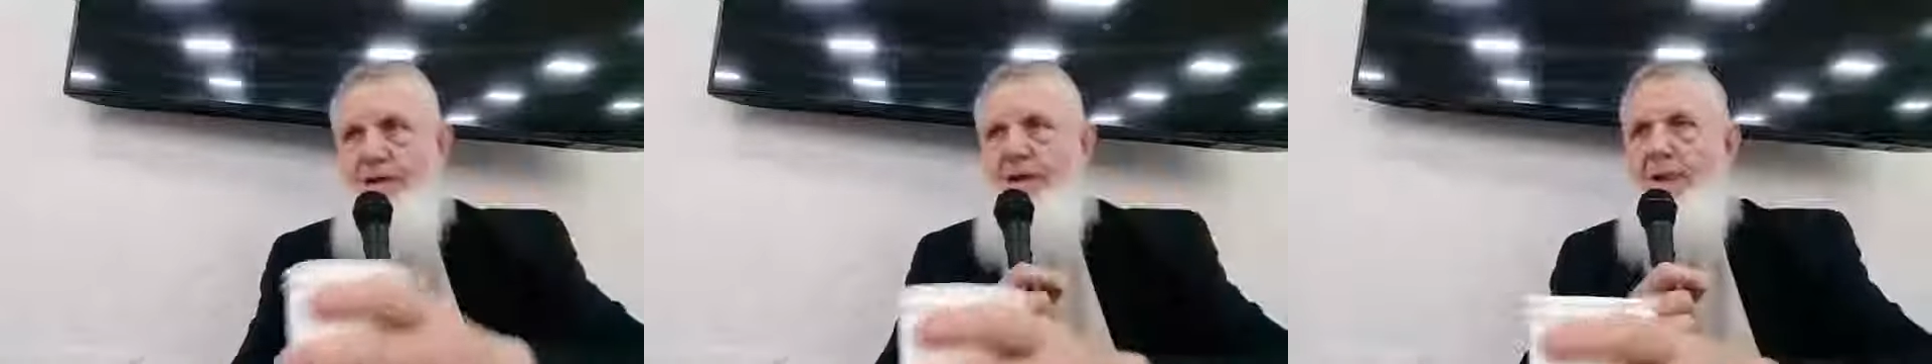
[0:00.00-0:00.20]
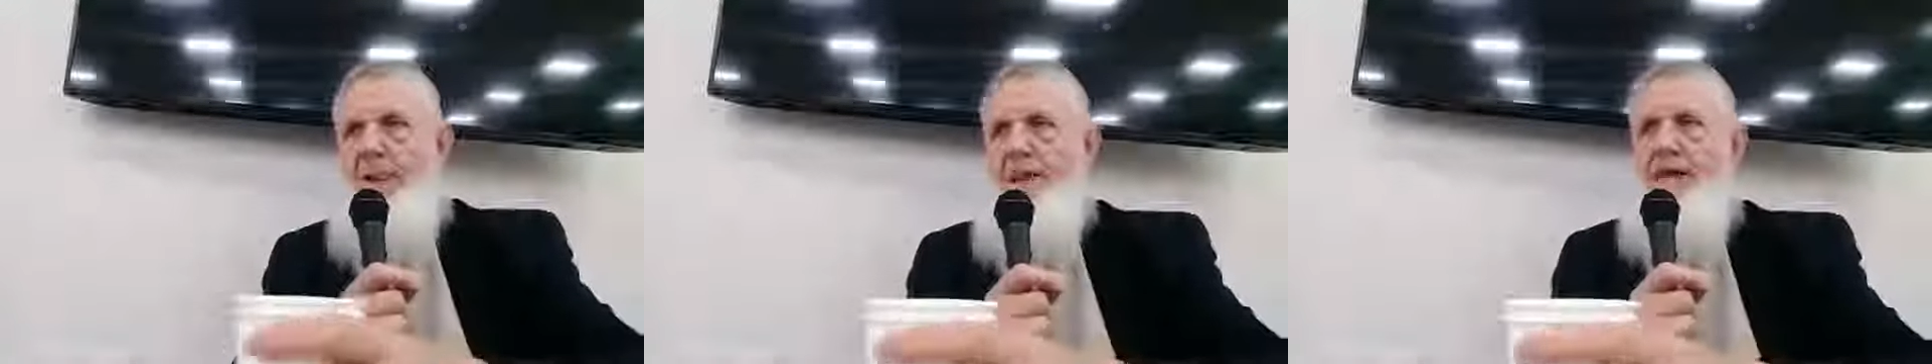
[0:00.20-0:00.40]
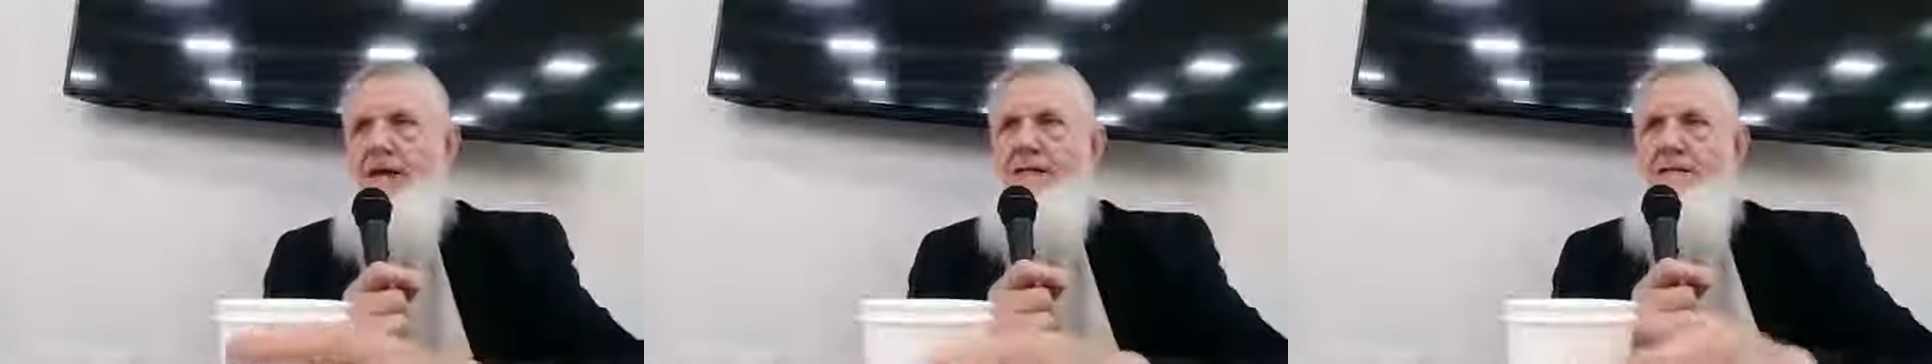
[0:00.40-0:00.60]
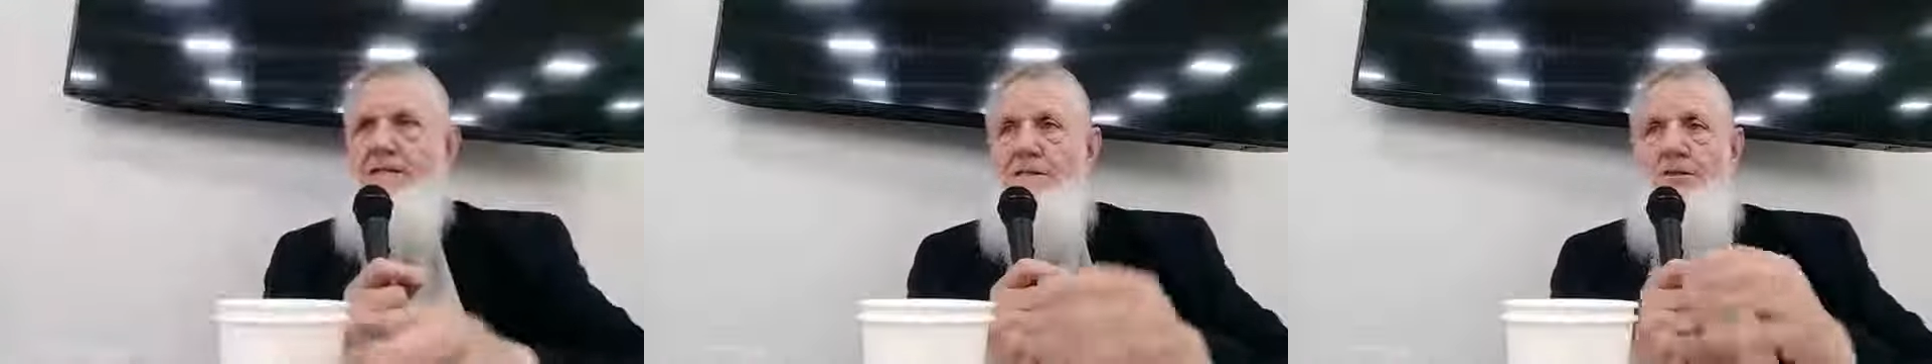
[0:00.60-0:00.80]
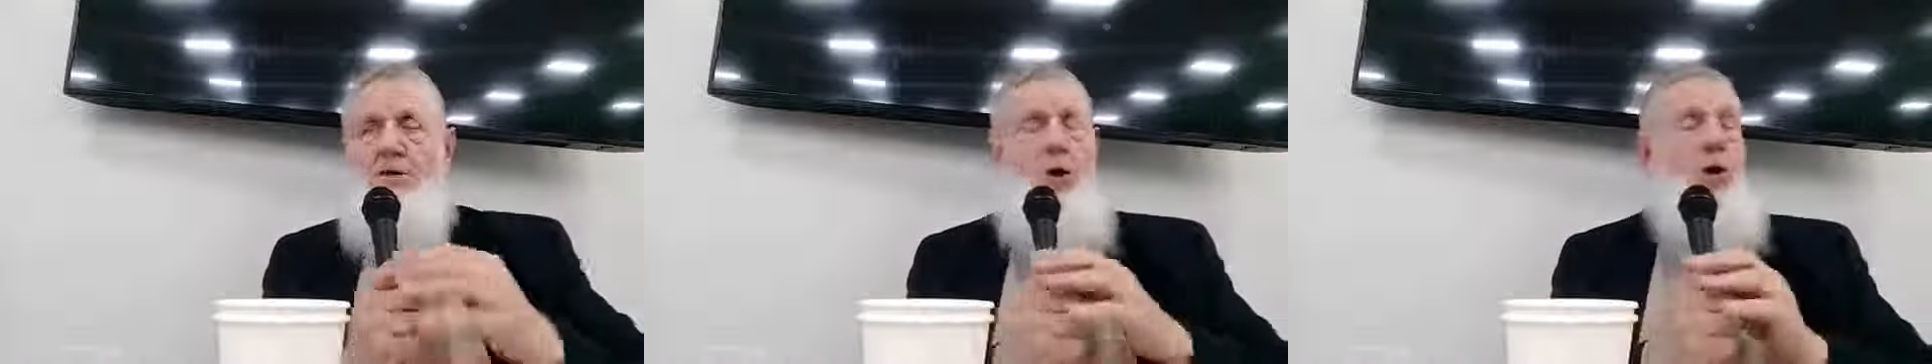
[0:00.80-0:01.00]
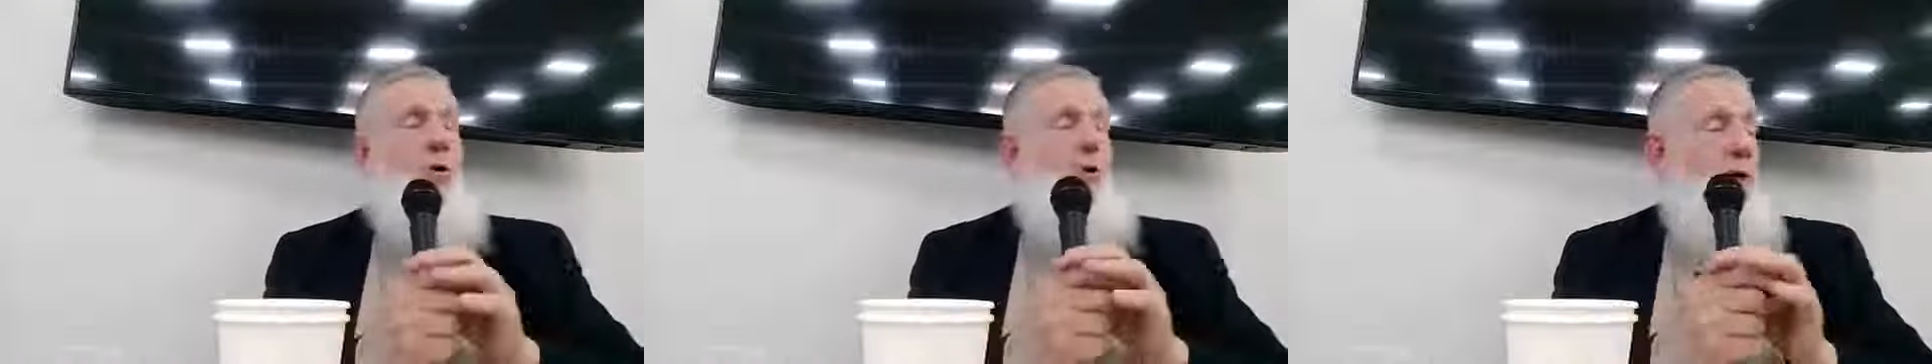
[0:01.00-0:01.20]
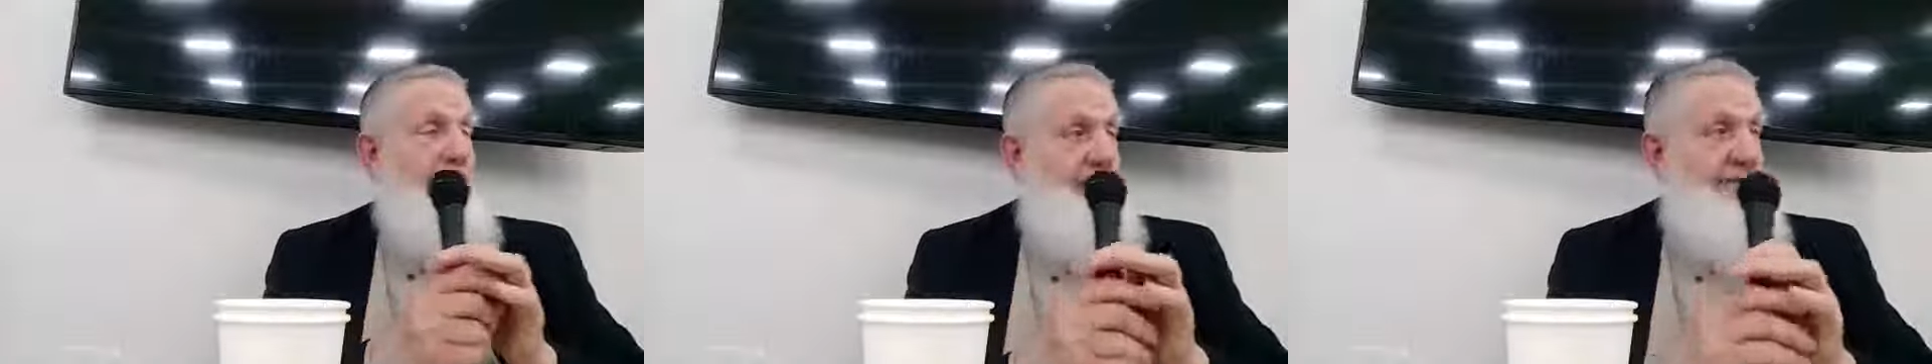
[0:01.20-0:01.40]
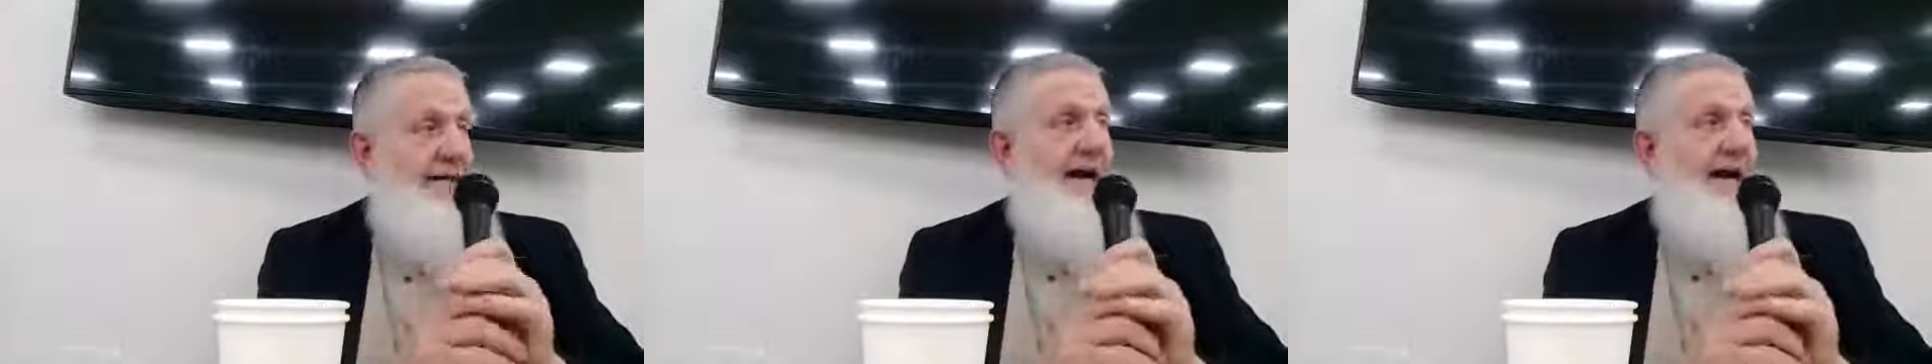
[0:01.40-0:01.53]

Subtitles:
So, yeah.